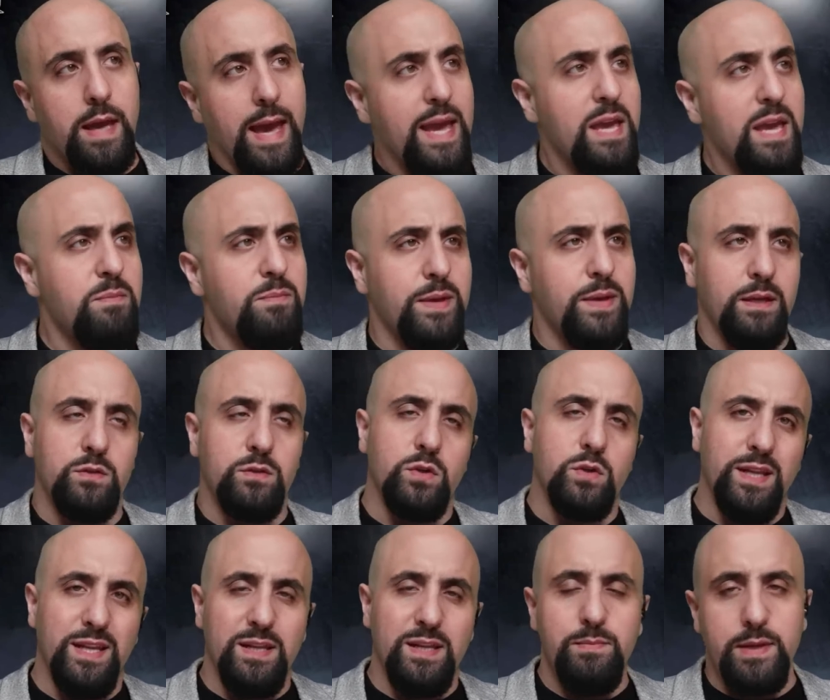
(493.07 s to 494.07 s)
aiming
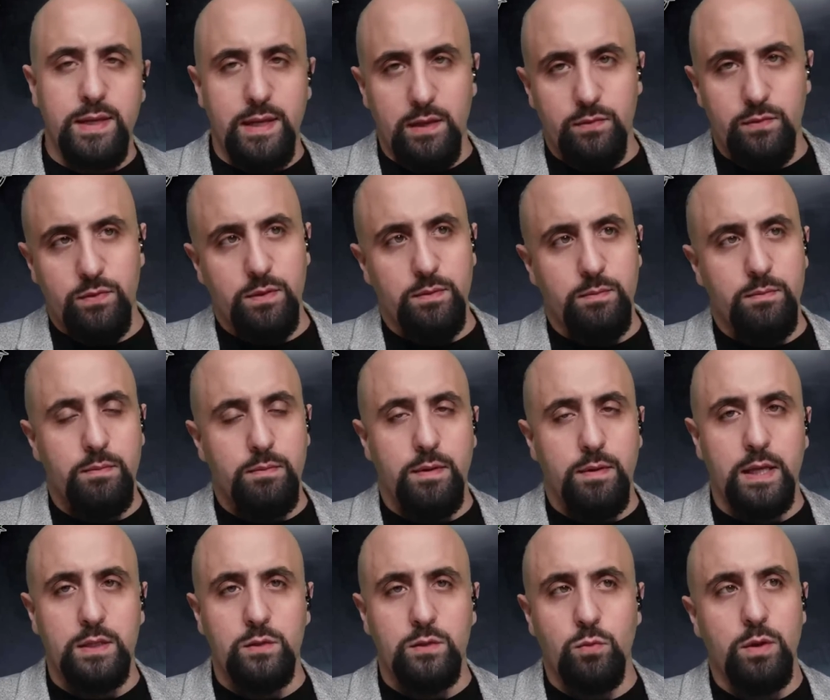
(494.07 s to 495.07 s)
to eliminate them
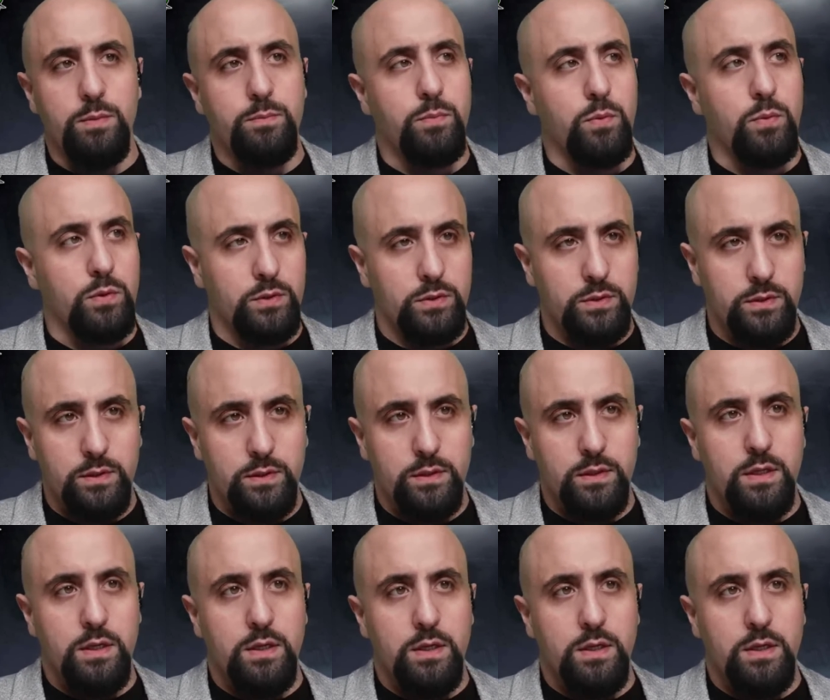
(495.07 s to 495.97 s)
at one point.